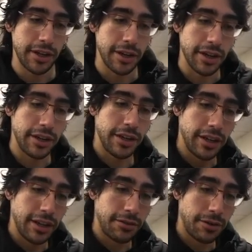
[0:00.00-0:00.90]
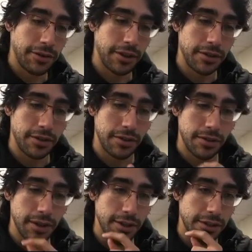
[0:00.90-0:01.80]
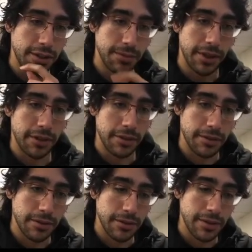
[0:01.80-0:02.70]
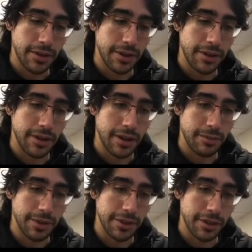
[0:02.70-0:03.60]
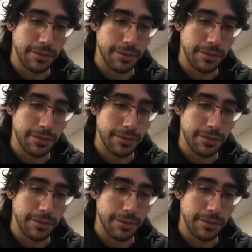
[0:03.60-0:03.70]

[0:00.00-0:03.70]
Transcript: And here what we need to do is simply, oh, I messed up.